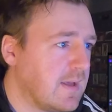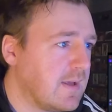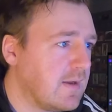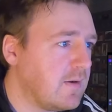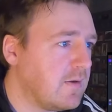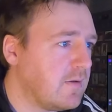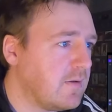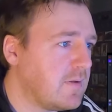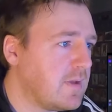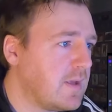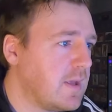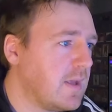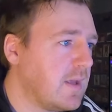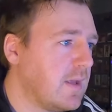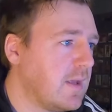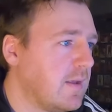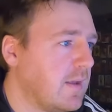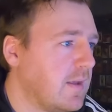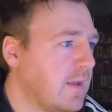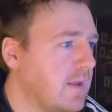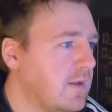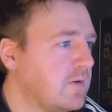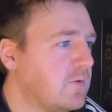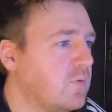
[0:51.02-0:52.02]
Okay,
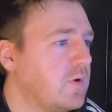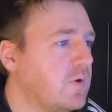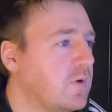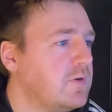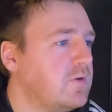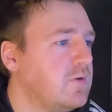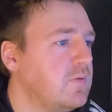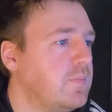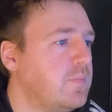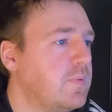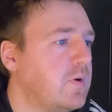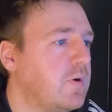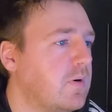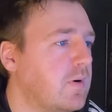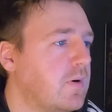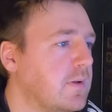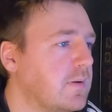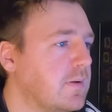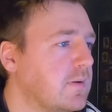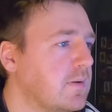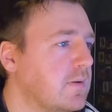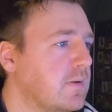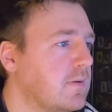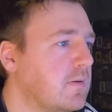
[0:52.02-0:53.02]
Antoine
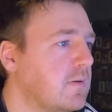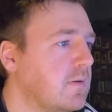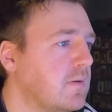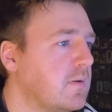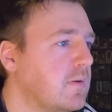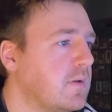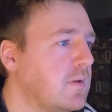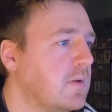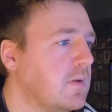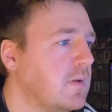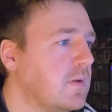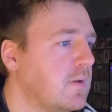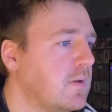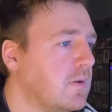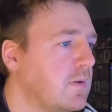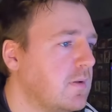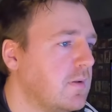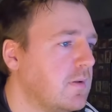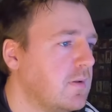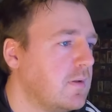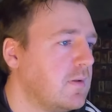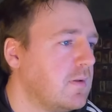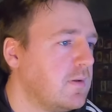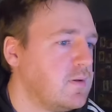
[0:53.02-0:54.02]
Dupont,
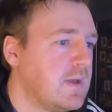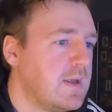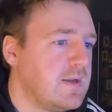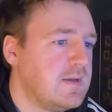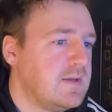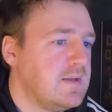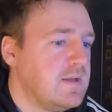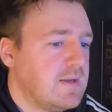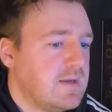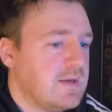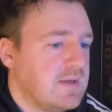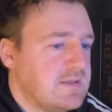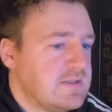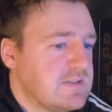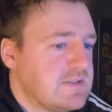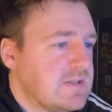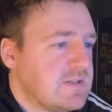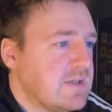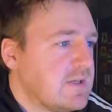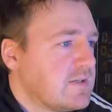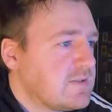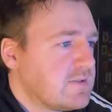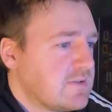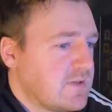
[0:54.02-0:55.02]

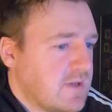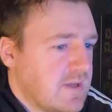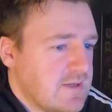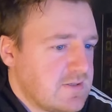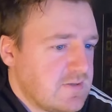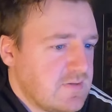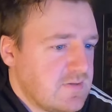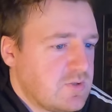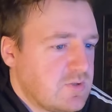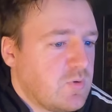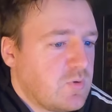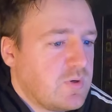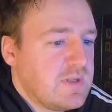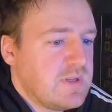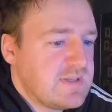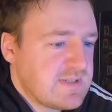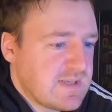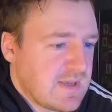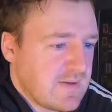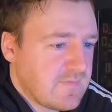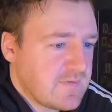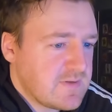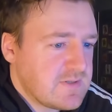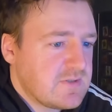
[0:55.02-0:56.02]
1996. Okay, so he's
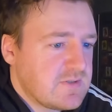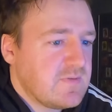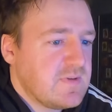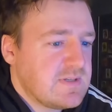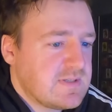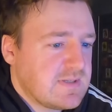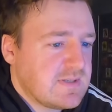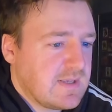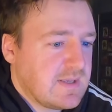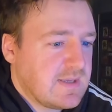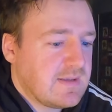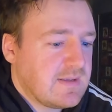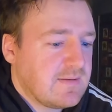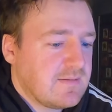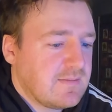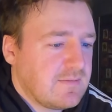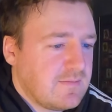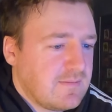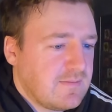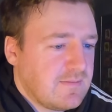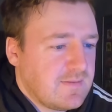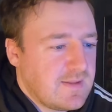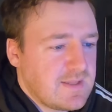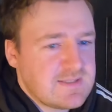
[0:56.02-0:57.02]
27. So he's like,
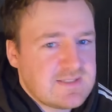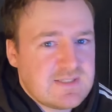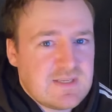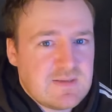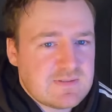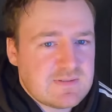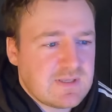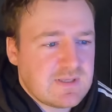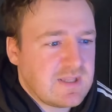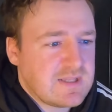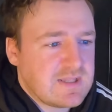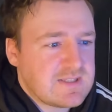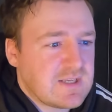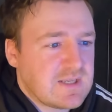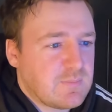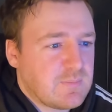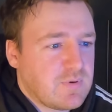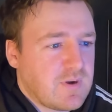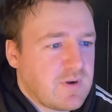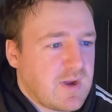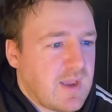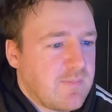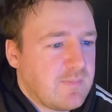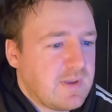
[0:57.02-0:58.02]
that seems like it's like
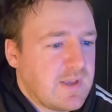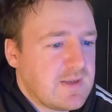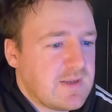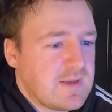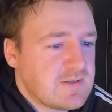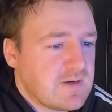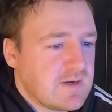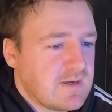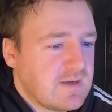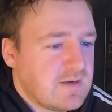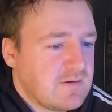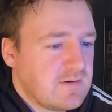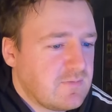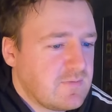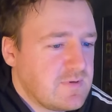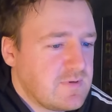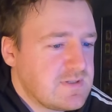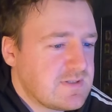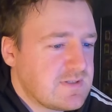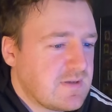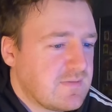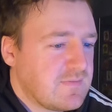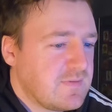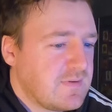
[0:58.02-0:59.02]
prime age, right?
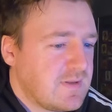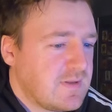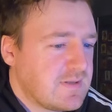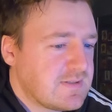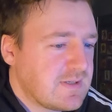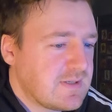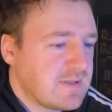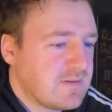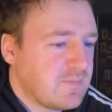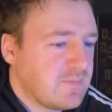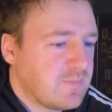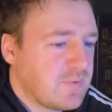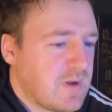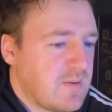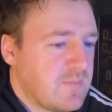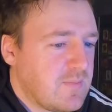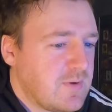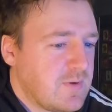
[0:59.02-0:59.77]
27. That's like the prime of your